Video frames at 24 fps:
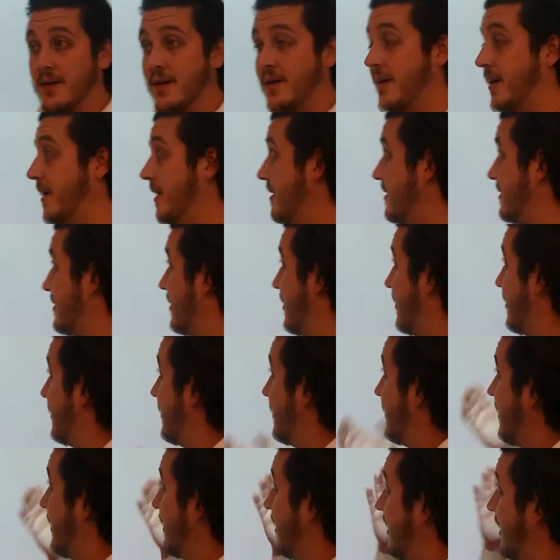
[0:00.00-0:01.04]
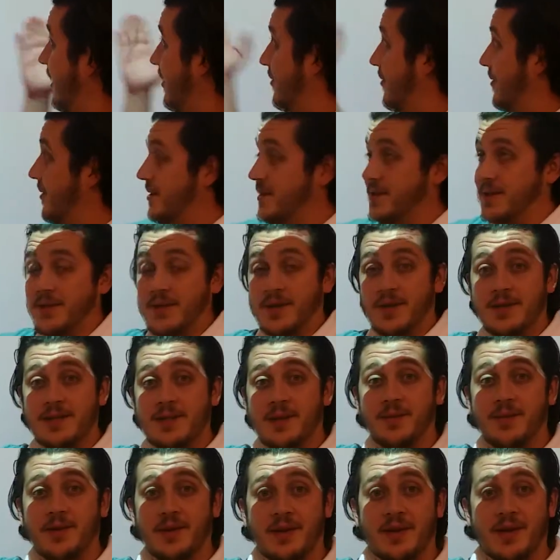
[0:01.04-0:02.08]
Alright, so if we're just looking at
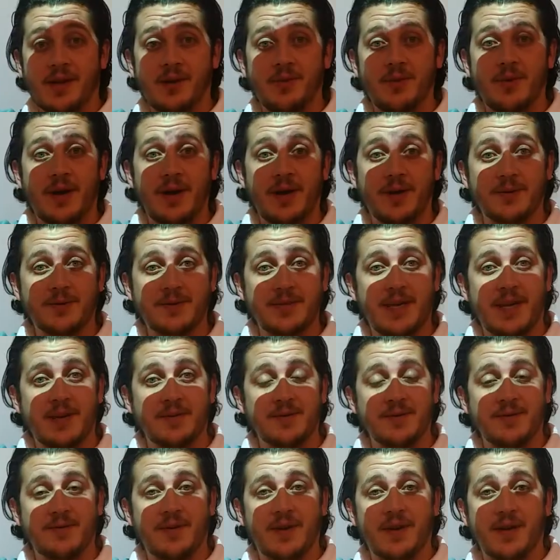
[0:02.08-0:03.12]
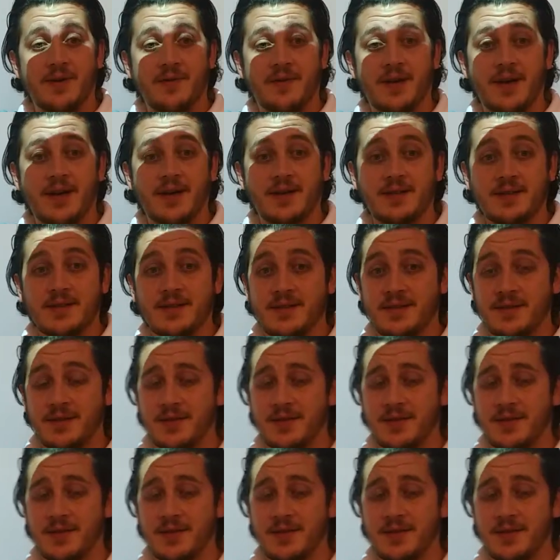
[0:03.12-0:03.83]
something like y equals the absolute value of x,